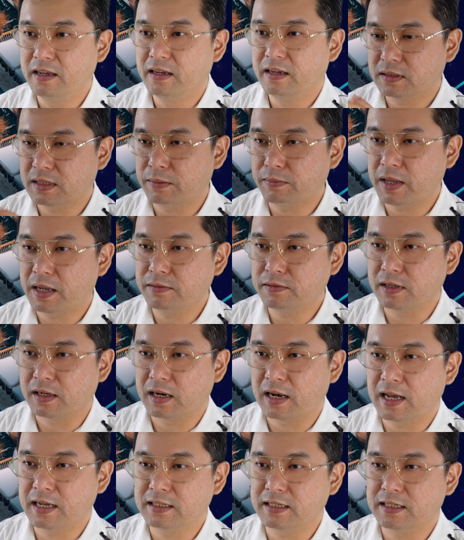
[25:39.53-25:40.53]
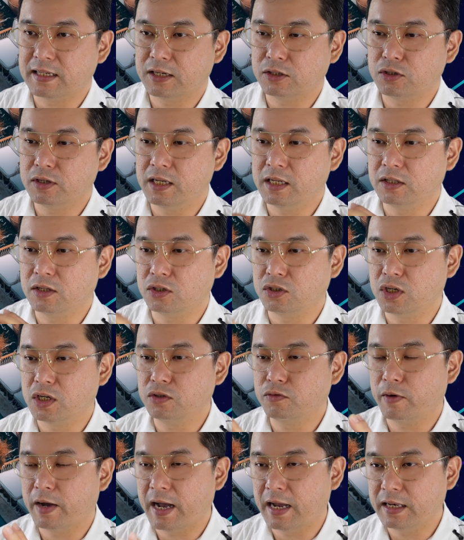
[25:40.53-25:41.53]
Sometimes the class is actually
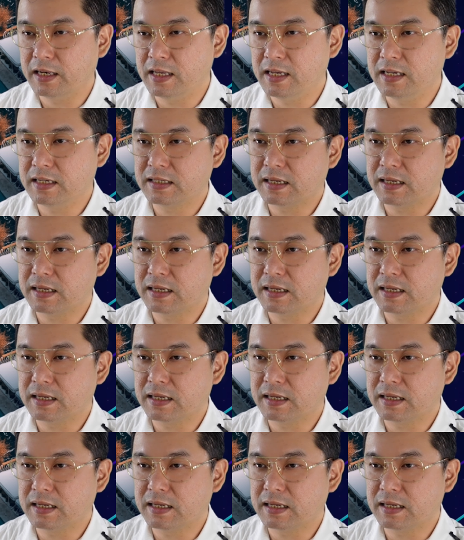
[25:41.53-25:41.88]
interchanged with ID.